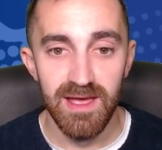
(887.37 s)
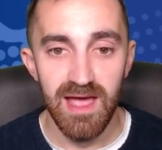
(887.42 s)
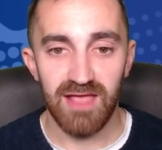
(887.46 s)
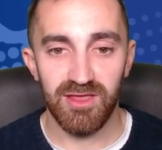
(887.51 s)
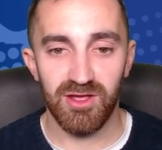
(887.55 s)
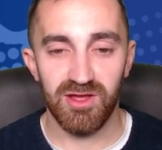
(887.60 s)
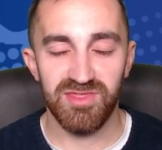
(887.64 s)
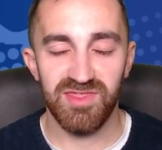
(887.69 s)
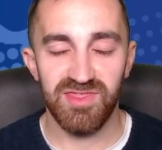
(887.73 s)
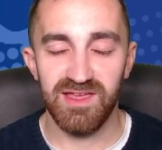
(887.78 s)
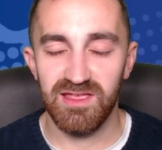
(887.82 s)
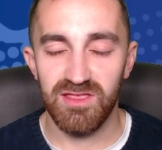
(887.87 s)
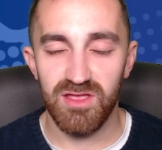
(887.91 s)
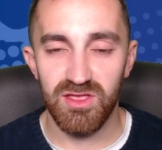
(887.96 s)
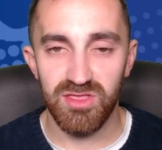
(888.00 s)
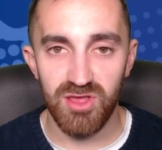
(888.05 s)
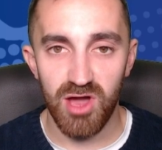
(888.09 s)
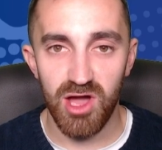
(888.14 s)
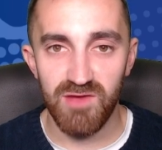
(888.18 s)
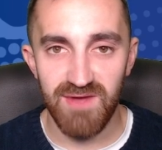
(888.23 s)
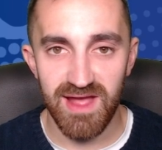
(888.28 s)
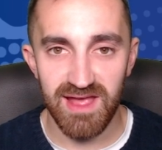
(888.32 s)
And I think in a
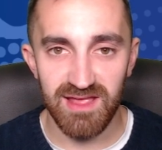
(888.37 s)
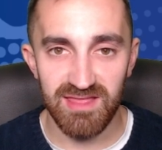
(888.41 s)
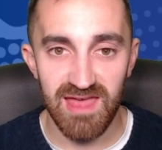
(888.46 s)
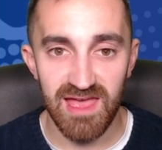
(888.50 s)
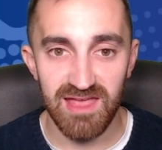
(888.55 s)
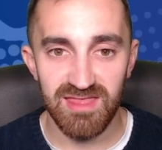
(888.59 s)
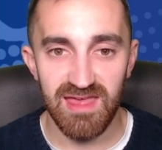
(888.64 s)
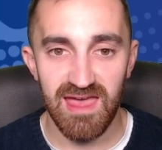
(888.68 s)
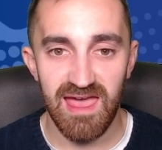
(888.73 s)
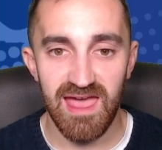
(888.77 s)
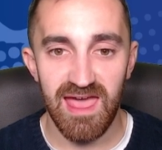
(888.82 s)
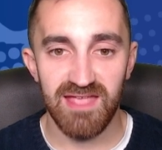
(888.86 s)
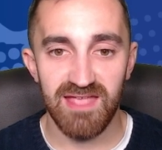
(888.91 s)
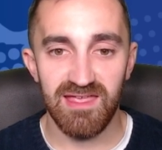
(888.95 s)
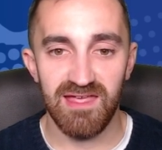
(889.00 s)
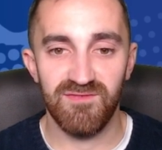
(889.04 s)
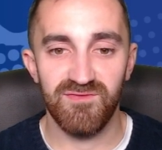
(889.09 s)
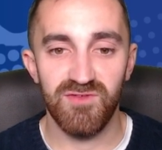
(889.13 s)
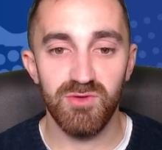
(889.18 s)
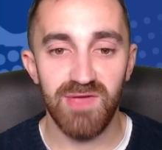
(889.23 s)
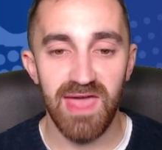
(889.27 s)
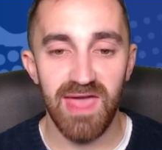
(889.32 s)
direct head-to-head,
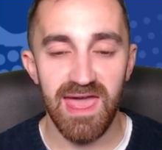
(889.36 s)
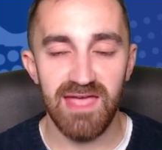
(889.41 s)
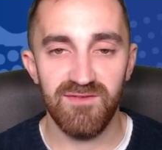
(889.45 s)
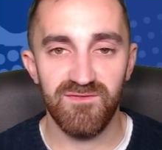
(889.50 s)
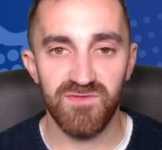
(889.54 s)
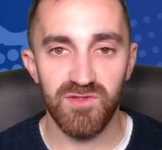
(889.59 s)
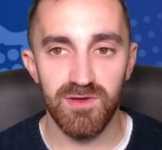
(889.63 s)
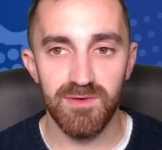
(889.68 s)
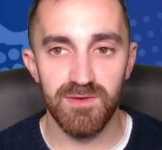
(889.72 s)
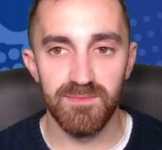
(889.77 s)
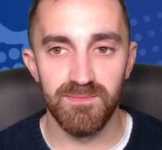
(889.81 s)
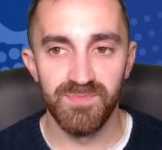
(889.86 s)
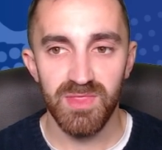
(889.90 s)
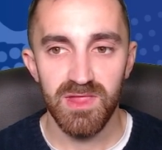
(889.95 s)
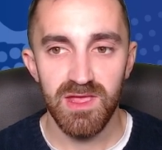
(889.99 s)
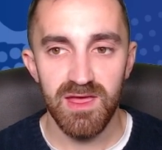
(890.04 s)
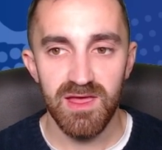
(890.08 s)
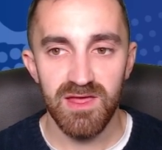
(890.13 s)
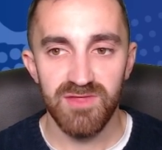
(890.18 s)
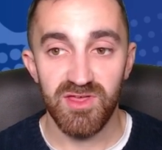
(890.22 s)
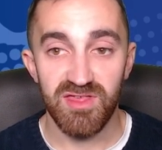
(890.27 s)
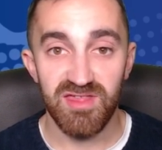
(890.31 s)
if you gave them
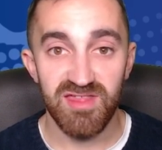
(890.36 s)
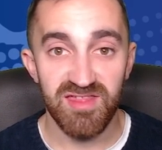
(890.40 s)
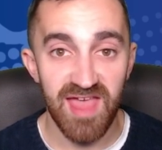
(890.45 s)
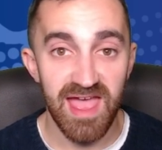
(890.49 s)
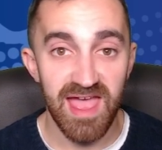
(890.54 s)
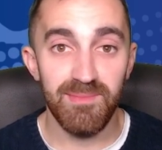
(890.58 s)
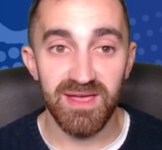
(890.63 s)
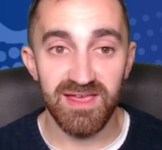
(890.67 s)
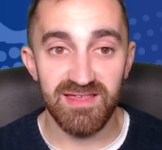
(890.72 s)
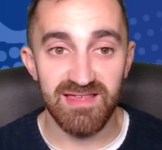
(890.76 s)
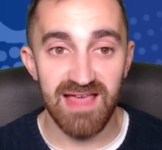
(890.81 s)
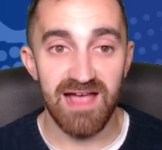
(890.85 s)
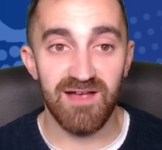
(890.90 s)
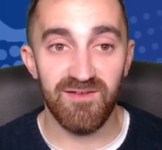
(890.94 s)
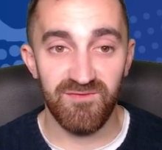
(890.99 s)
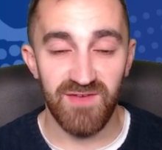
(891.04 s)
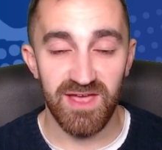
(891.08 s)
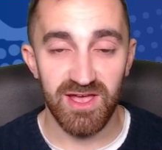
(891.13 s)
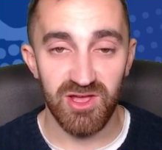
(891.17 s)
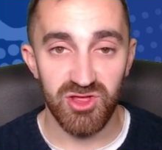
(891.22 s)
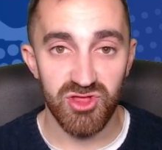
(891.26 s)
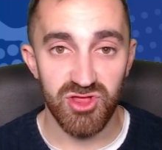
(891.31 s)
the same exact
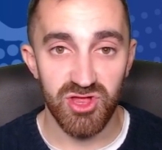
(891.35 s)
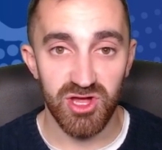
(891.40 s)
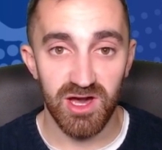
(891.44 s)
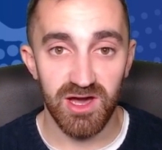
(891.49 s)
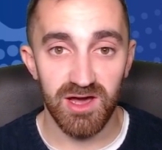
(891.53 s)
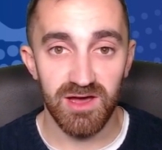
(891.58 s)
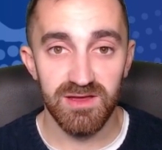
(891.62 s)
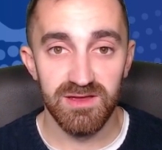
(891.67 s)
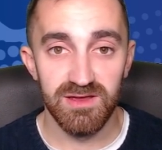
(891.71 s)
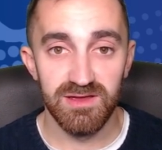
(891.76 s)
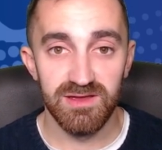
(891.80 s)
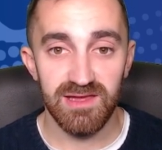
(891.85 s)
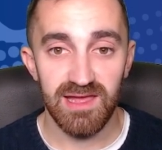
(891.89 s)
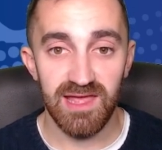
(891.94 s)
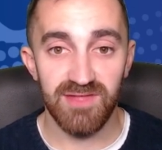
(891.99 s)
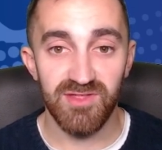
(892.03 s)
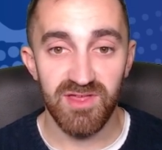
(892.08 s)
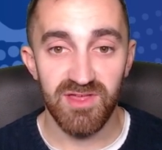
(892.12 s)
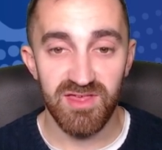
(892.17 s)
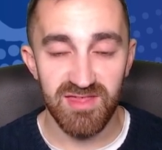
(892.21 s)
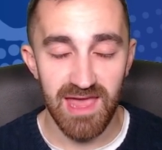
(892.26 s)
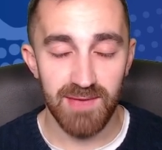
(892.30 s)
fixture
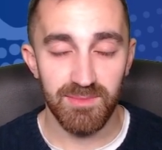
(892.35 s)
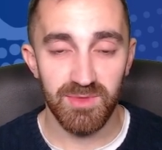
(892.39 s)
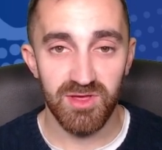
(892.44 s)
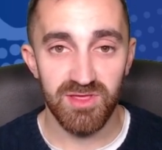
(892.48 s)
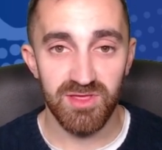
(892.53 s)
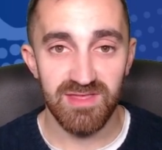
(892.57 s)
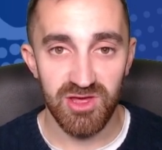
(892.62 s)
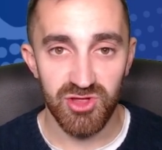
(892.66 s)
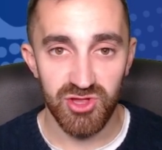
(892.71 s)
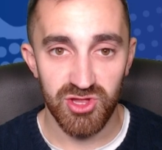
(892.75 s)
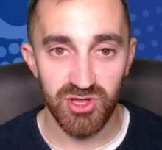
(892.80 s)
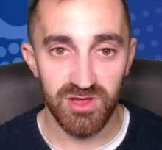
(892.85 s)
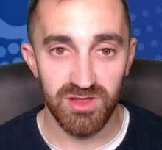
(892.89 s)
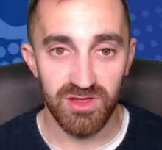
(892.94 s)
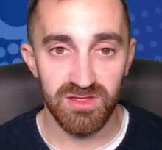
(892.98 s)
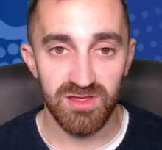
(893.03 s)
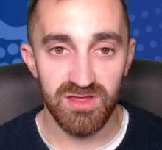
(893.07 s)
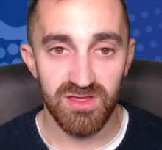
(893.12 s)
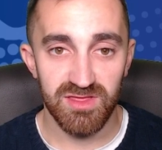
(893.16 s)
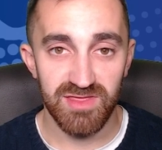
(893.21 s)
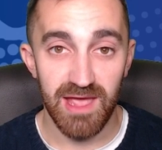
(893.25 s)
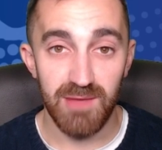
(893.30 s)
in the same
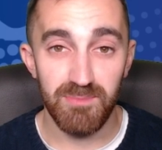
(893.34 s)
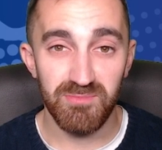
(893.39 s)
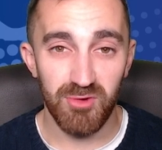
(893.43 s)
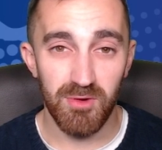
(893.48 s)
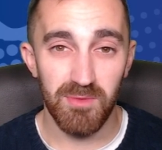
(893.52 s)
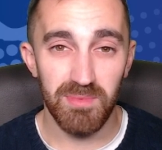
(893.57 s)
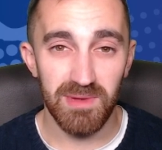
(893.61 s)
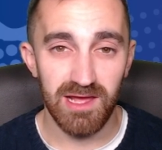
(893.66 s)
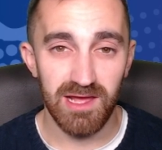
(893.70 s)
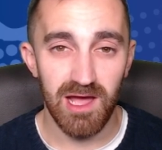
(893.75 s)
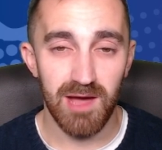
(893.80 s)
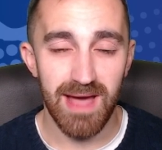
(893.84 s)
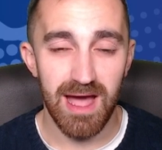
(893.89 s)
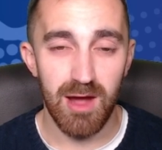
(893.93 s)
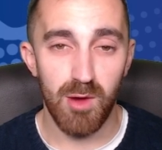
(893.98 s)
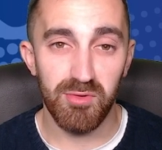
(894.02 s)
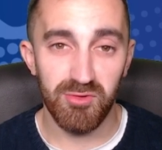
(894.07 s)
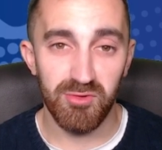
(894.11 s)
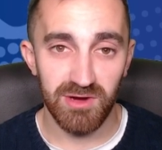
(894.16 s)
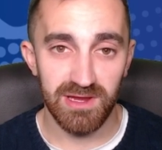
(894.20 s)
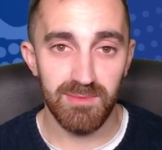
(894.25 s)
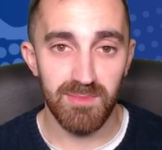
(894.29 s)
conditions, they'd probably come out
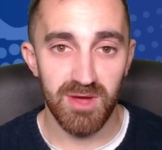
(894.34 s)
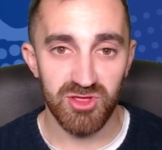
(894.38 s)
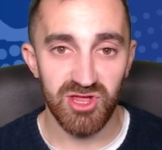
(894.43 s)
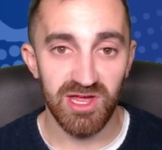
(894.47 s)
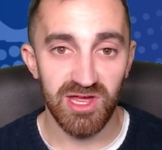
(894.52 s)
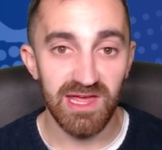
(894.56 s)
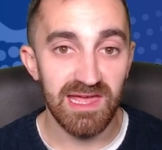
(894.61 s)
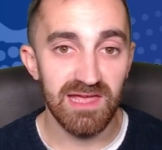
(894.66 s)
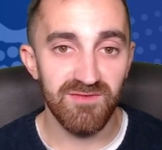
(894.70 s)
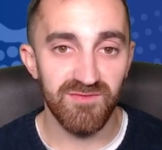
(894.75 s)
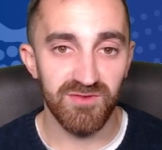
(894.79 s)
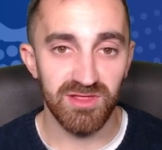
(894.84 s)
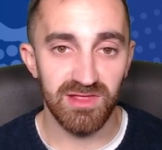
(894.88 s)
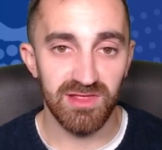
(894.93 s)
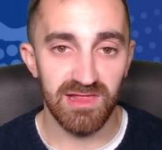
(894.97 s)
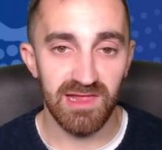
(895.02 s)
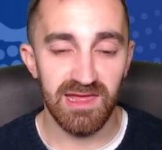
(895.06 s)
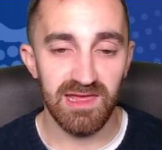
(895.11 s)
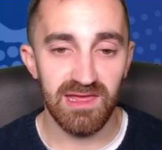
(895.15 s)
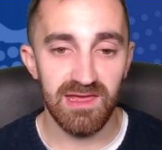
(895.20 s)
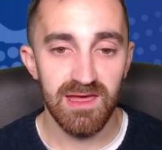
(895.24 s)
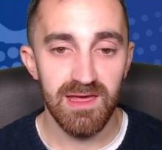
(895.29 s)
pretty much
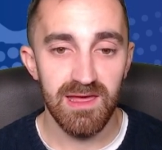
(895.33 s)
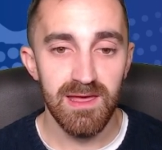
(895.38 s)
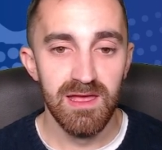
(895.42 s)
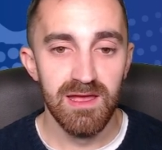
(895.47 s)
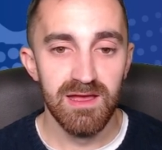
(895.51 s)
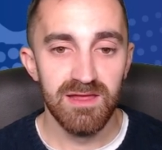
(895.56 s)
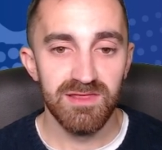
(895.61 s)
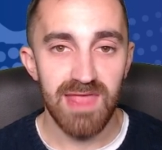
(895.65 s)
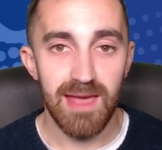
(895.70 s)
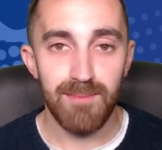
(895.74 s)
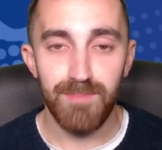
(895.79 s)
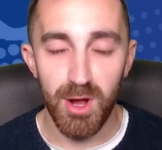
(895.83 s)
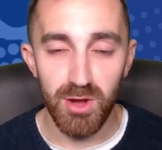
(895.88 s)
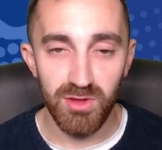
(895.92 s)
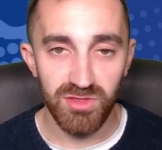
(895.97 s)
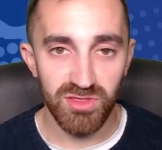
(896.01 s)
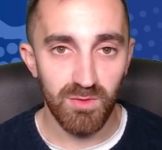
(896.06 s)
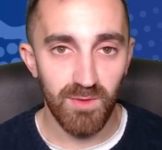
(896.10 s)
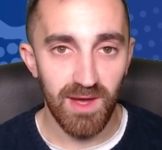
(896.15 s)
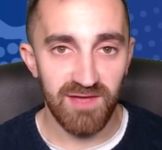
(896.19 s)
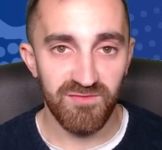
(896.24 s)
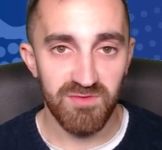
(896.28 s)
evenly. They're
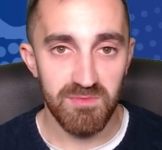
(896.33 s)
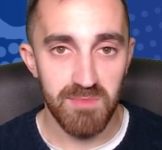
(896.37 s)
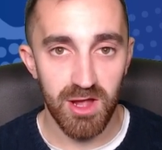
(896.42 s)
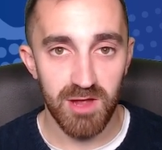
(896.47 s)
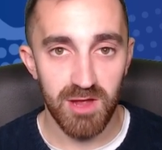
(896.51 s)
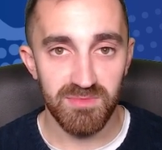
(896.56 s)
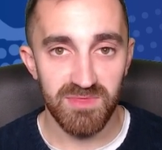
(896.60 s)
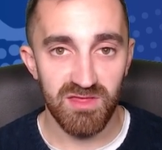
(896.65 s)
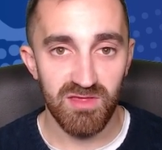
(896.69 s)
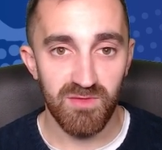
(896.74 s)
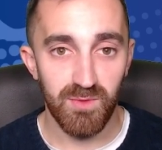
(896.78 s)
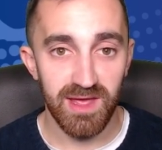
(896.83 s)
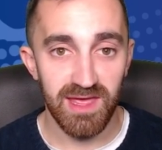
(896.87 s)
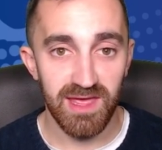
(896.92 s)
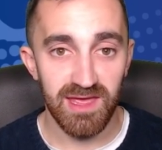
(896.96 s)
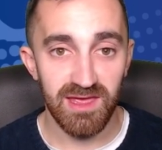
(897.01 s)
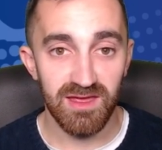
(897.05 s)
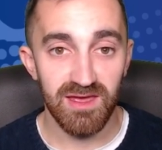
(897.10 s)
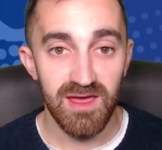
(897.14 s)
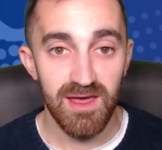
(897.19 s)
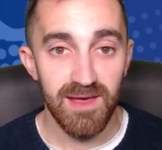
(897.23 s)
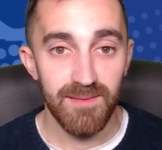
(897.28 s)
both away from home this week.